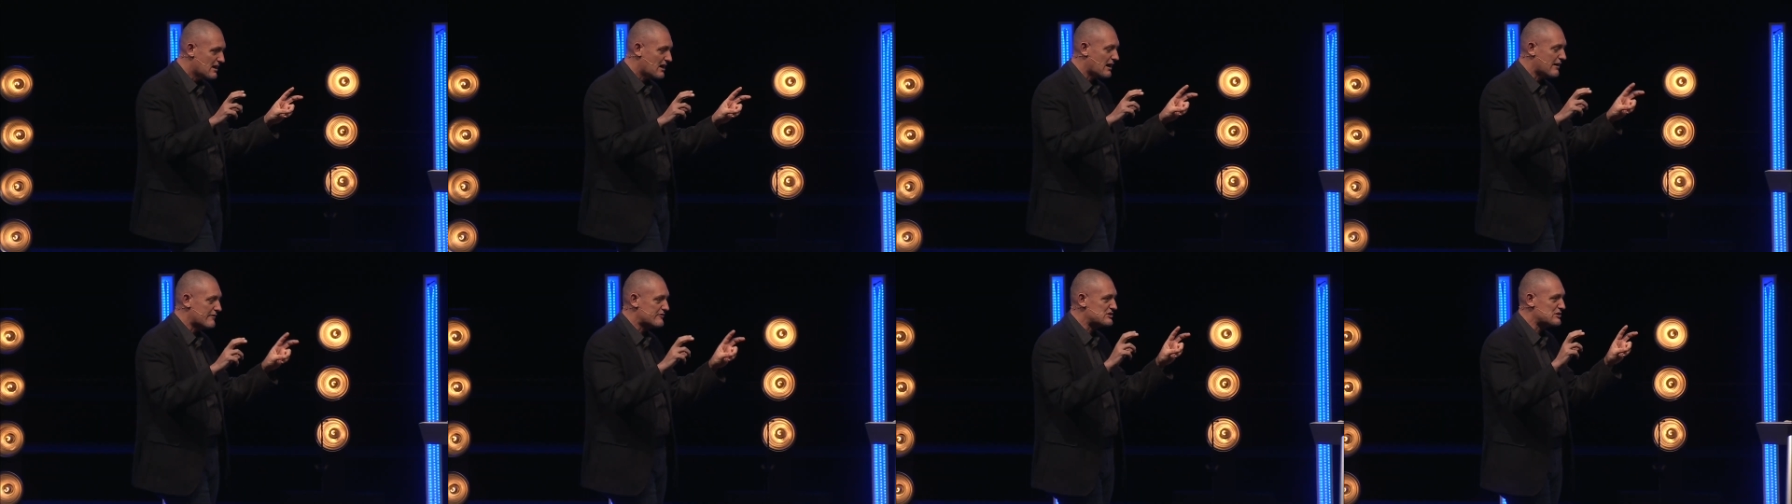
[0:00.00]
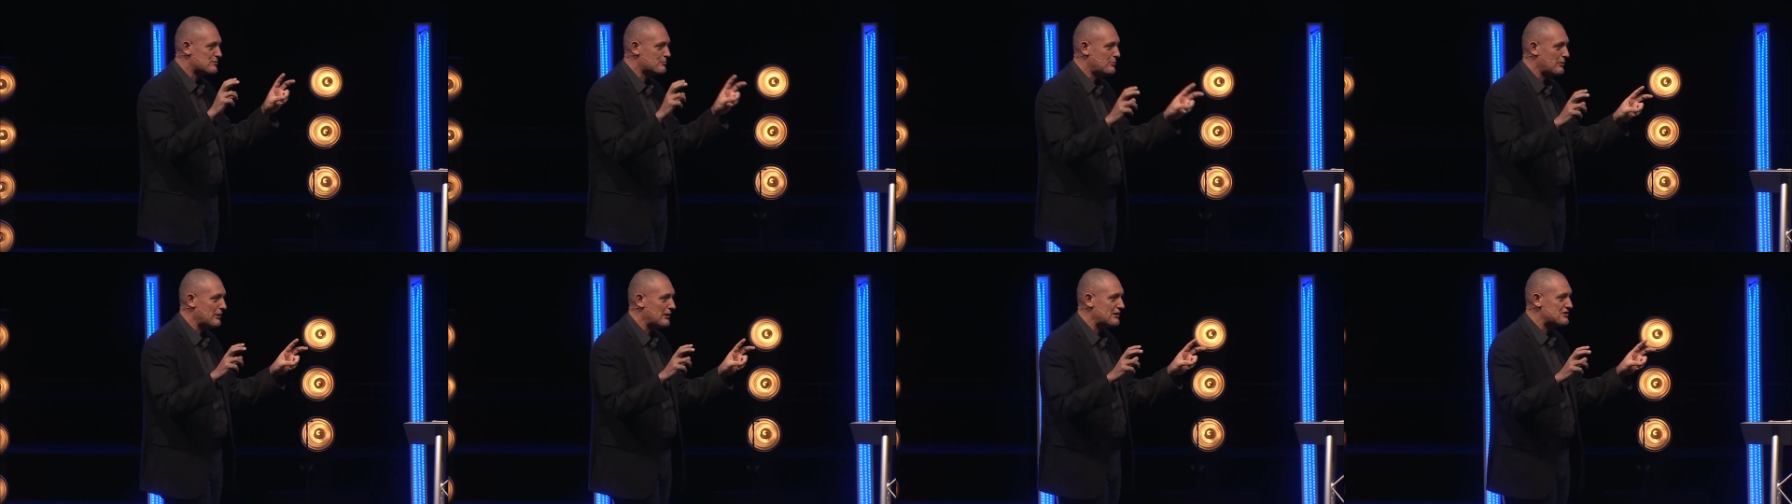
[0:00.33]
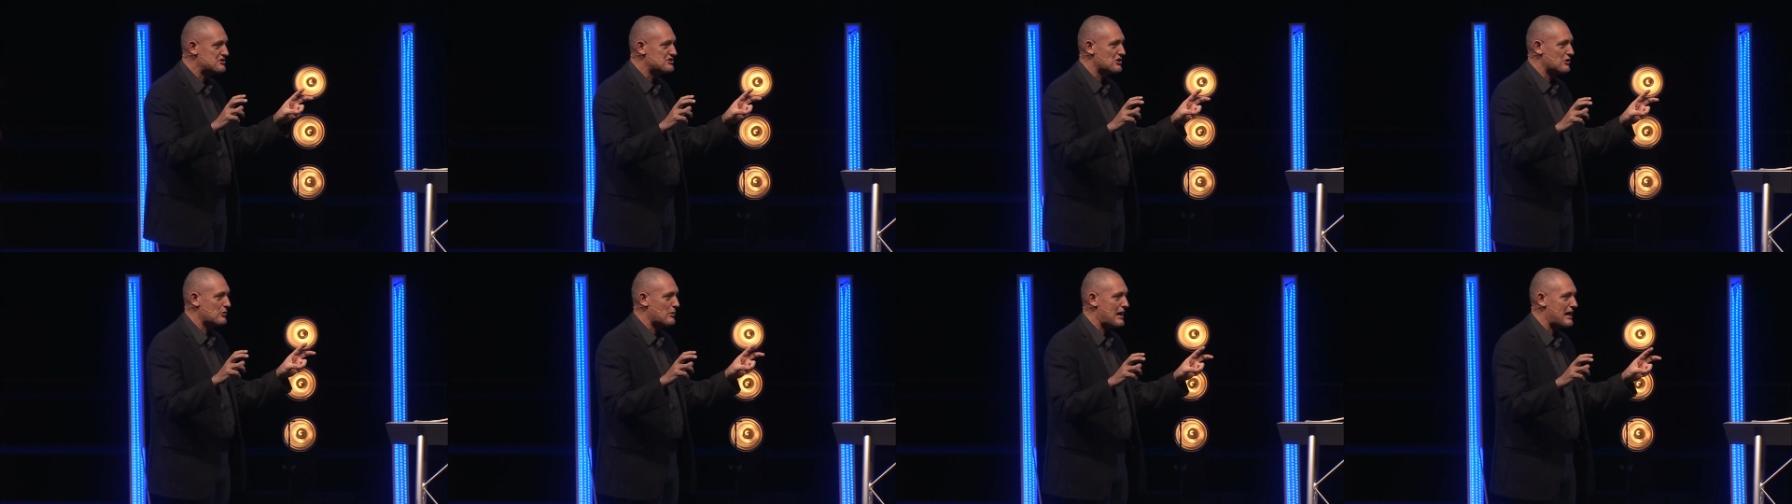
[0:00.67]
of
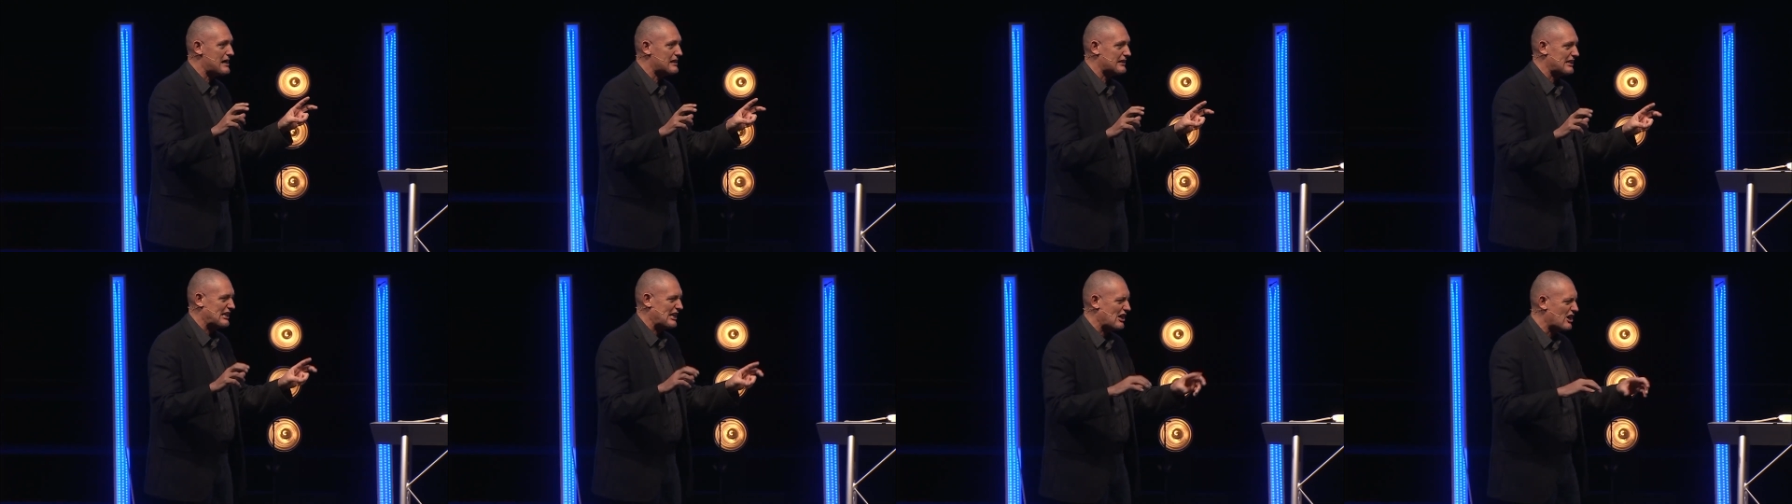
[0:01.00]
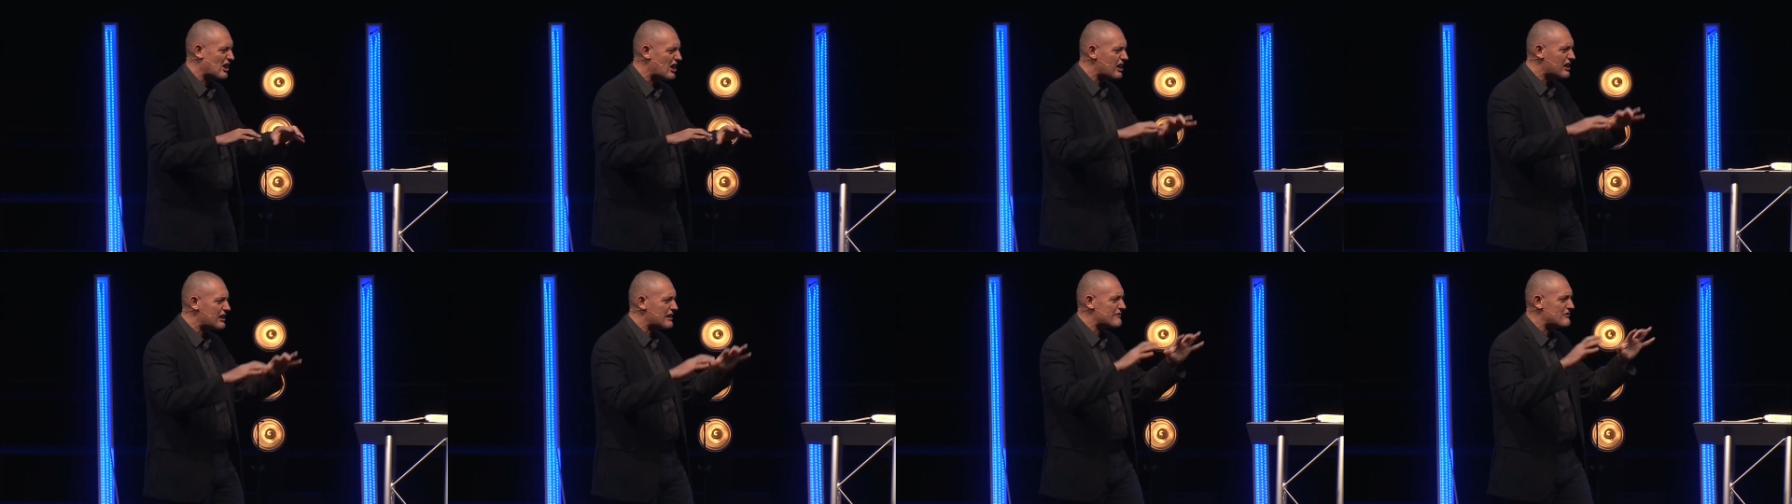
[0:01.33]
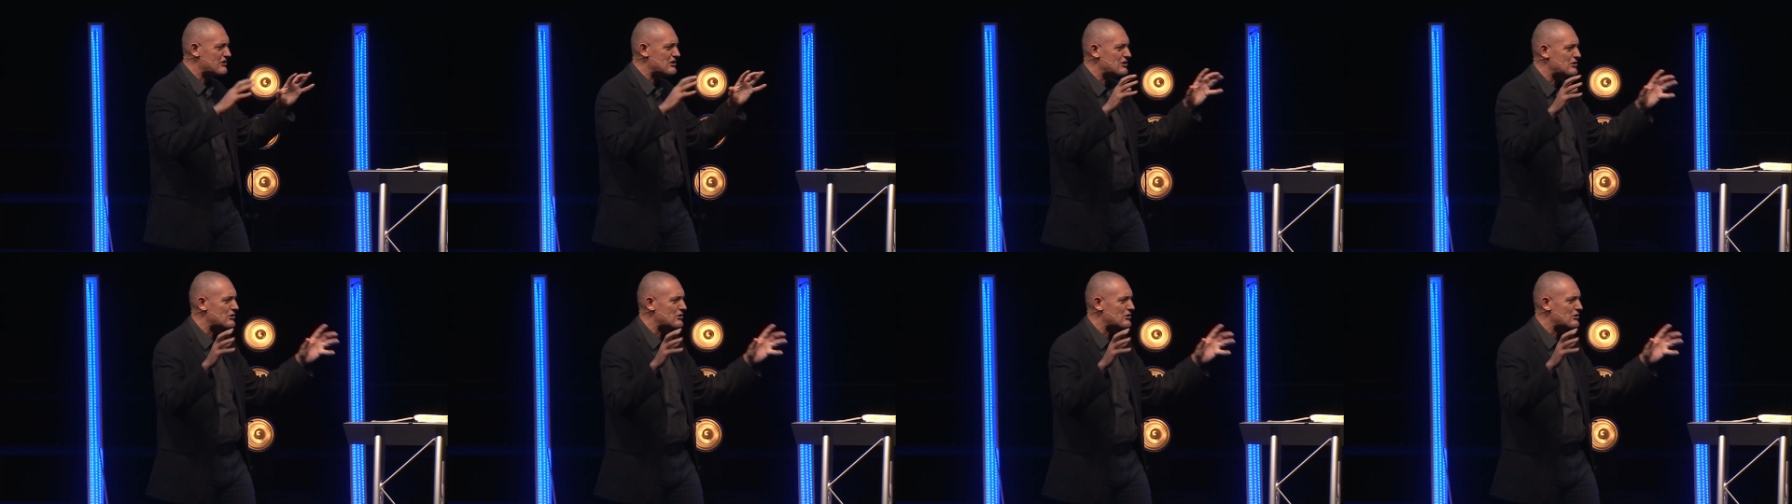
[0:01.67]
spirituality, all of the